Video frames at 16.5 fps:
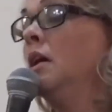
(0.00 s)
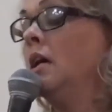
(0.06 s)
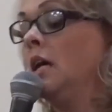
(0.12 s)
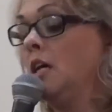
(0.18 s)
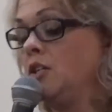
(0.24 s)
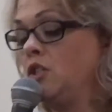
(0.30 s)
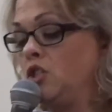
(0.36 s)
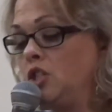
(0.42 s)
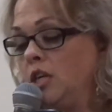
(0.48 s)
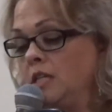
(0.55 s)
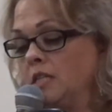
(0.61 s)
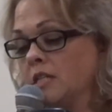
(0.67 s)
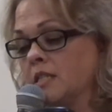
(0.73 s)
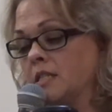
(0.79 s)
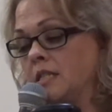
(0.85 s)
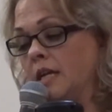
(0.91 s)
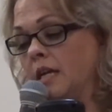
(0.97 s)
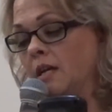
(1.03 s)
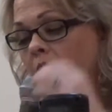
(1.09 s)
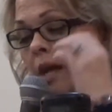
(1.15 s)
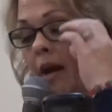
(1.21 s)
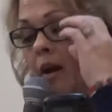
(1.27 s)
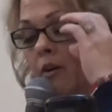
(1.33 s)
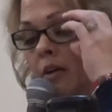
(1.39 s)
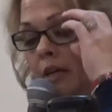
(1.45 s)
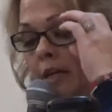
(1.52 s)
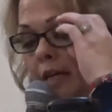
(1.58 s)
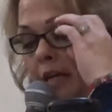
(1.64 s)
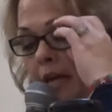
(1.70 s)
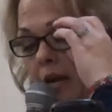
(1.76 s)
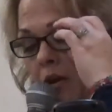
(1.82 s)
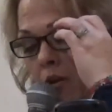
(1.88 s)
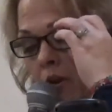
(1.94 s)
as Jesus declared it
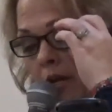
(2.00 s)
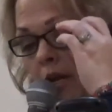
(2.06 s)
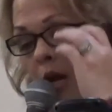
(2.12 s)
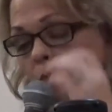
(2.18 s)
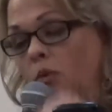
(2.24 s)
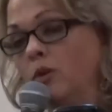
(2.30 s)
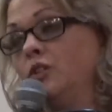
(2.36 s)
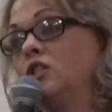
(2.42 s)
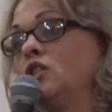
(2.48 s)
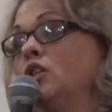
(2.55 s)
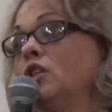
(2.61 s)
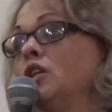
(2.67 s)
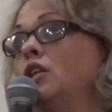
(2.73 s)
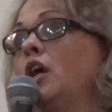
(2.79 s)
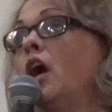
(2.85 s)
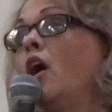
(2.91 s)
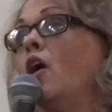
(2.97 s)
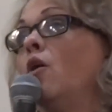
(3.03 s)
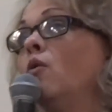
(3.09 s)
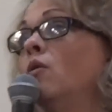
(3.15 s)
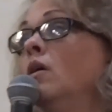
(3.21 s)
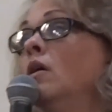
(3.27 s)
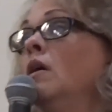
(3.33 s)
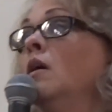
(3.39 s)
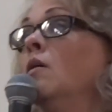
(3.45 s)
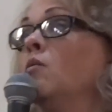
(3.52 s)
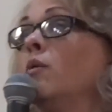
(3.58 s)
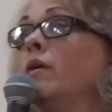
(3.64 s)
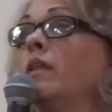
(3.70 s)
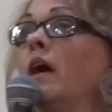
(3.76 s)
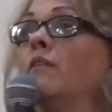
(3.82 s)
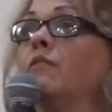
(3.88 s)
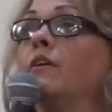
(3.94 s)
here. And I want you to know,
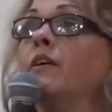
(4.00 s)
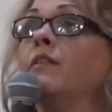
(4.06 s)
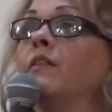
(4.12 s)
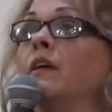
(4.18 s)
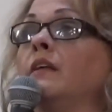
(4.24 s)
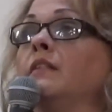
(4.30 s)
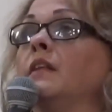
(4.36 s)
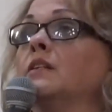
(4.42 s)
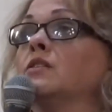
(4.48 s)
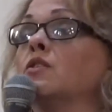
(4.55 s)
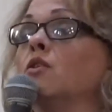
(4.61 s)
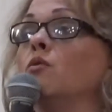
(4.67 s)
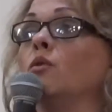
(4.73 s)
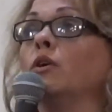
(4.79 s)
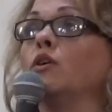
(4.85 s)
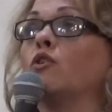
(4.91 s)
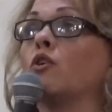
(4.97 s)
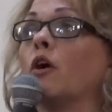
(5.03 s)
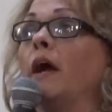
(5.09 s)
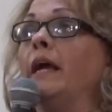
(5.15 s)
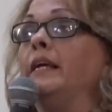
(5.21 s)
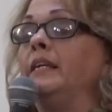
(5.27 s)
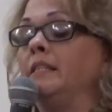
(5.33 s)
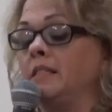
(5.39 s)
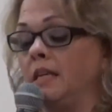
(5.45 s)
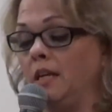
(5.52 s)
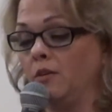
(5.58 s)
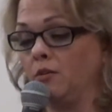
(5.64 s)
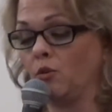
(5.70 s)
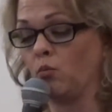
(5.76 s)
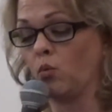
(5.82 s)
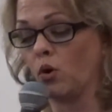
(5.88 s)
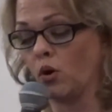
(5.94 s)
with everything that's going crazy in
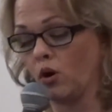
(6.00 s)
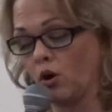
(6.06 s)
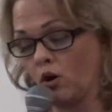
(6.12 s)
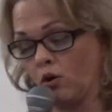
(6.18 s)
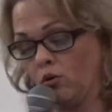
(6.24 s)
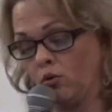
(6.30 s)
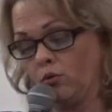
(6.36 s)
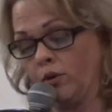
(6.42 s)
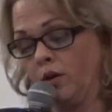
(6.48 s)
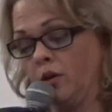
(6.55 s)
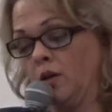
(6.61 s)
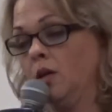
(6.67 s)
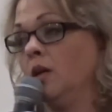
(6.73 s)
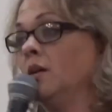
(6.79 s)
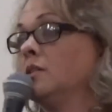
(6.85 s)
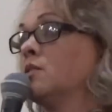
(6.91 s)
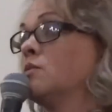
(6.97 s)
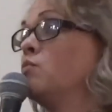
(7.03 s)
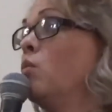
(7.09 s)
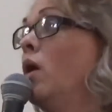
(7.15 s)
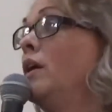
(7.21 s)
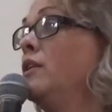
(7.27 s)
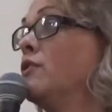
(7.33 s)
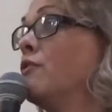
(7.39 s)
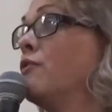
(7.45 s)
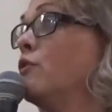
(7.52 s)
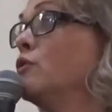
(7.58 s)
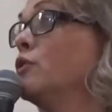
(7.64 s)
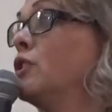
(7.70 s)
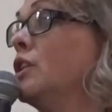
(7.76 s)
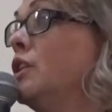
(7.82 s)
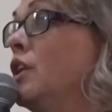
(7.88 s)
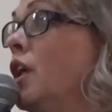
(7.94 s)
the world, it's wonderful
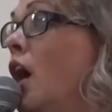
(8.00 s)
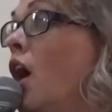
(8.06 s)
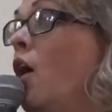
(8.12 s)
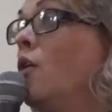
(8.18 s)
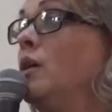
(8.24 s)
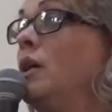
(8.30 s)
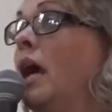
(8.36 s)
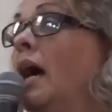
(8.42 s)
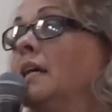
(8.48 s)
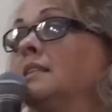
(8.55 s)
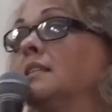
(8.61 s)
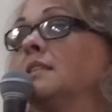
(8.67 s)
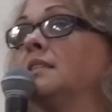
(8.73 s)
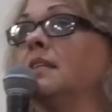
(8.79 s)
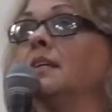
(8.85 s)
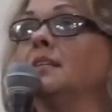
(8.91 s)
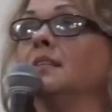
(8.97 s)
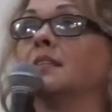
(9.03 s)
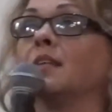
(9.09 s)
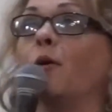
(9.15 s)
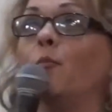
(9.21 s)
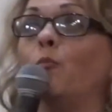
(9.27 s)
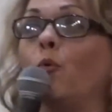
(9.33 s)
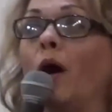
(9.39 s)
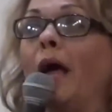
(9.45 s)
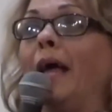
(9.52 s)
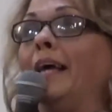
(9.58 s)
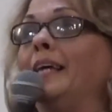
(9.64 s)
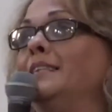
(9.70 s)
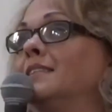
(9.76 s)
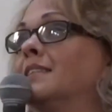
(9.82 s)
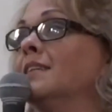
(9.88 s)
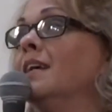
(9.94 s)
to know, yes, in some
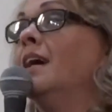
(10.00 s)
ways,